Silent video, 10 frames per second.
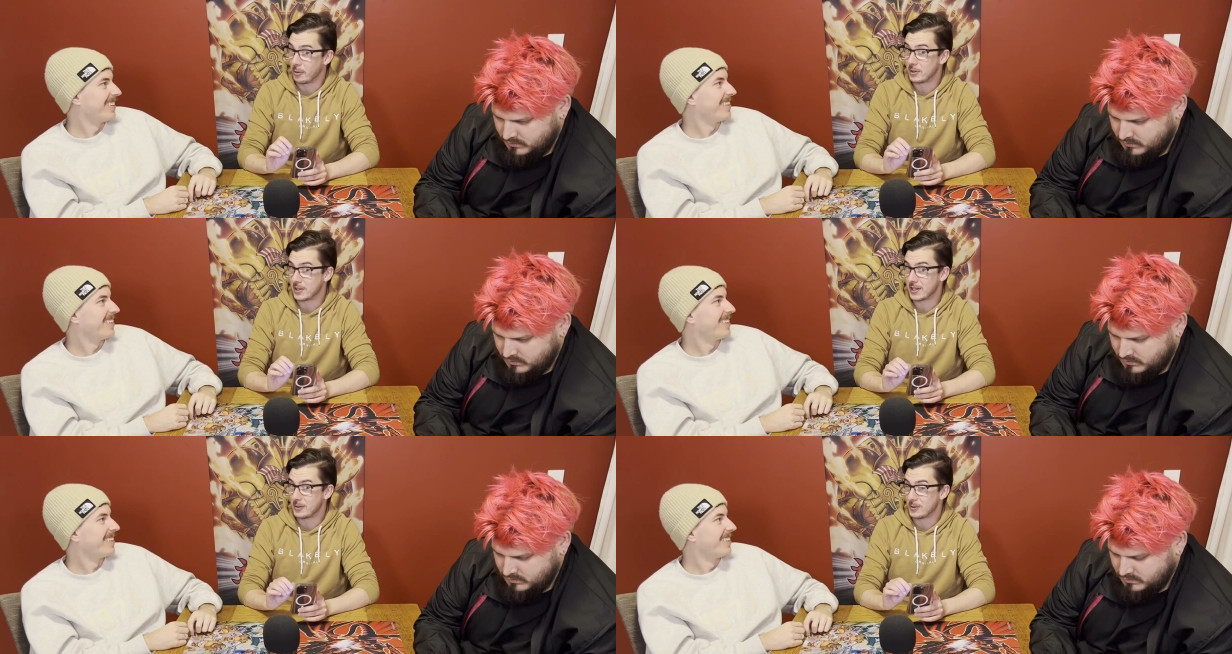
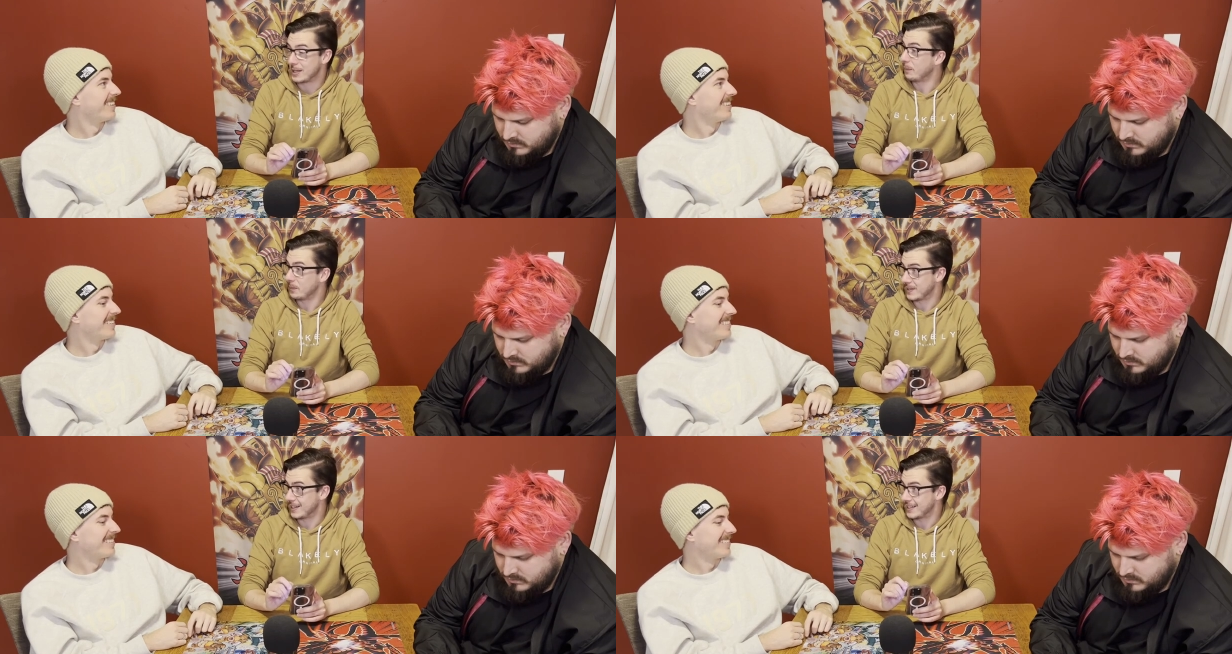Speaker 1: because I knew someone
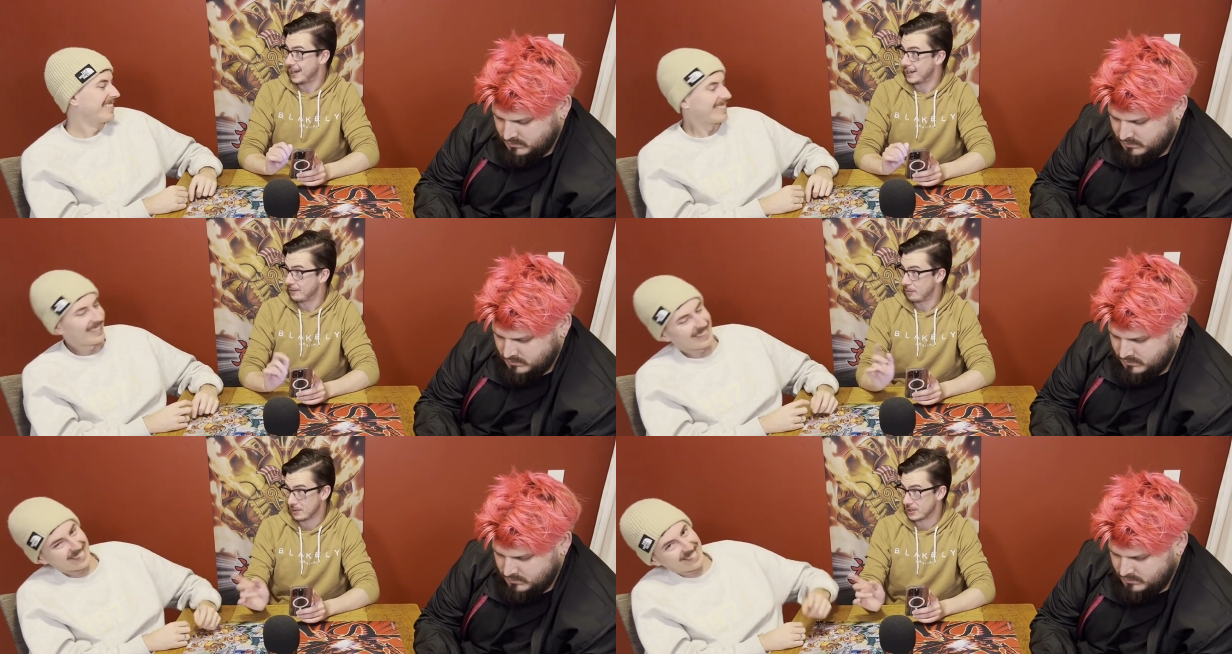was going to say it, and
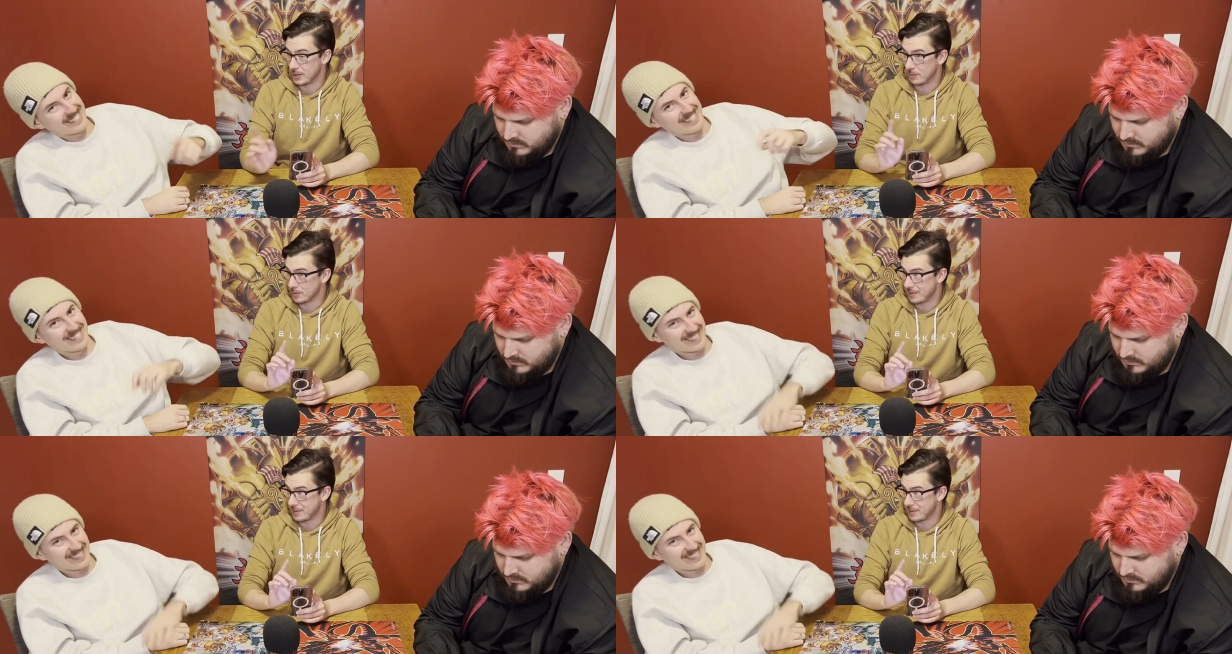if it wasn't you, it was